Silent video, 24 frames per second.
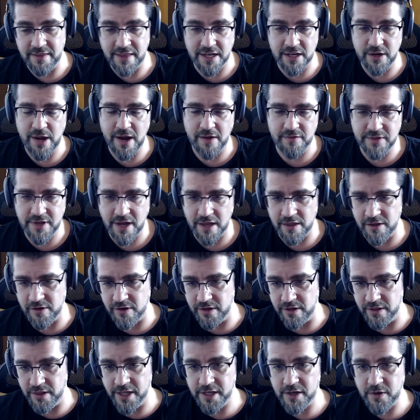And then you have
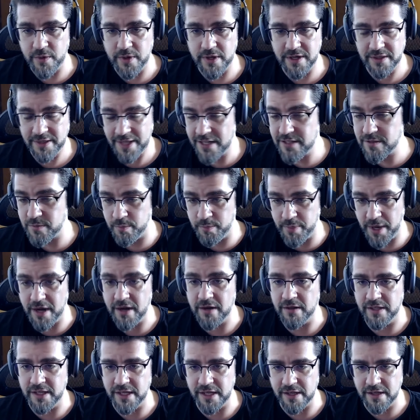tether and liquid, and that's
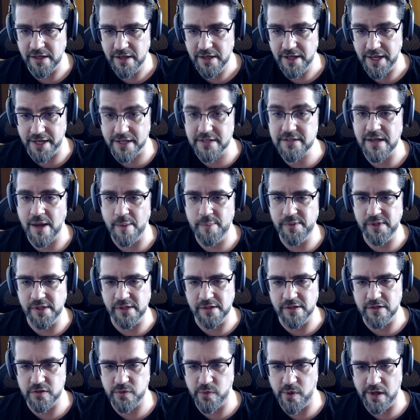barely
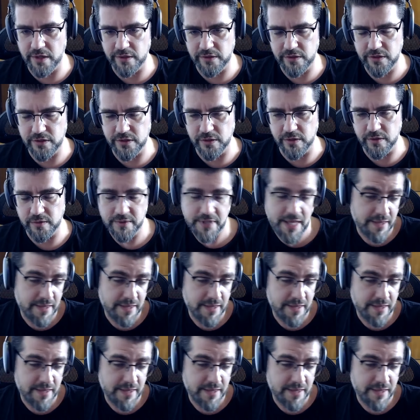accepted as well too.